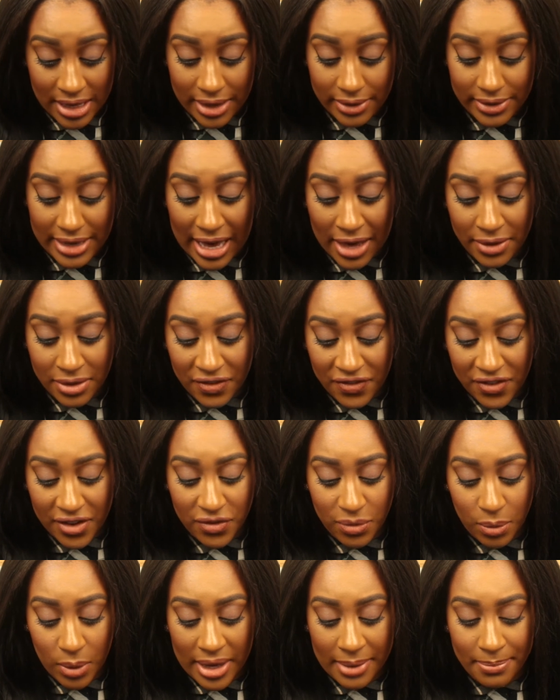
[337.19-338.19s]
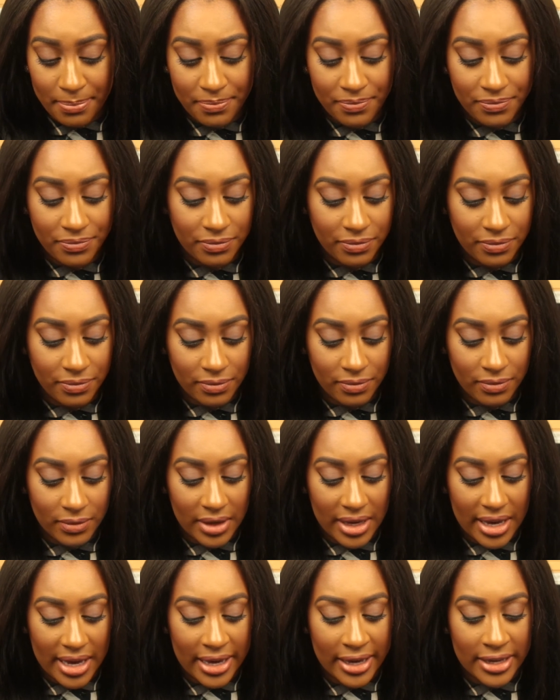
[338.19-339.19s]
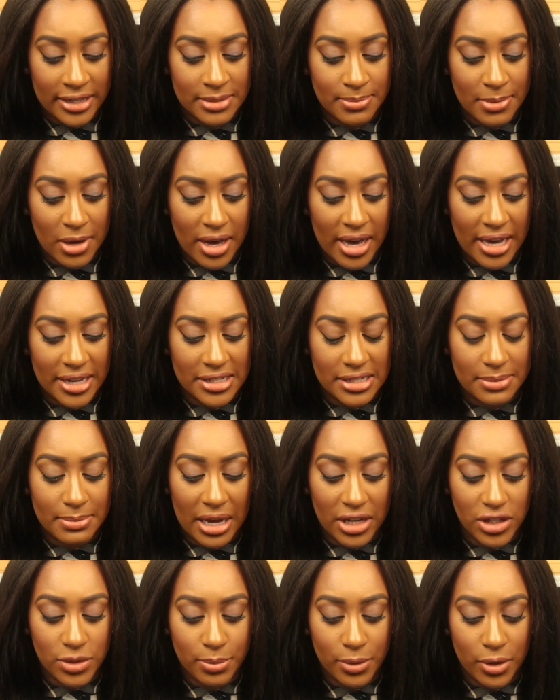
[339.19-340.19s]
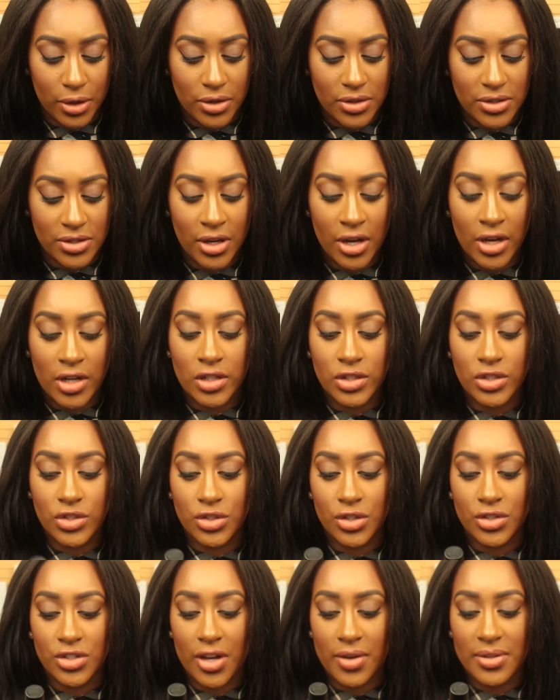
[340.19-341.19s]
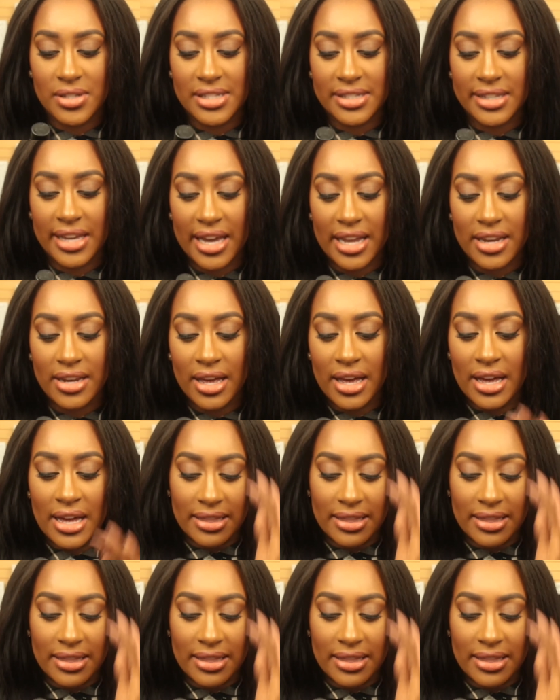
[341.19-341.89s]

Now the 5th one is my Smashbox Studio Skin.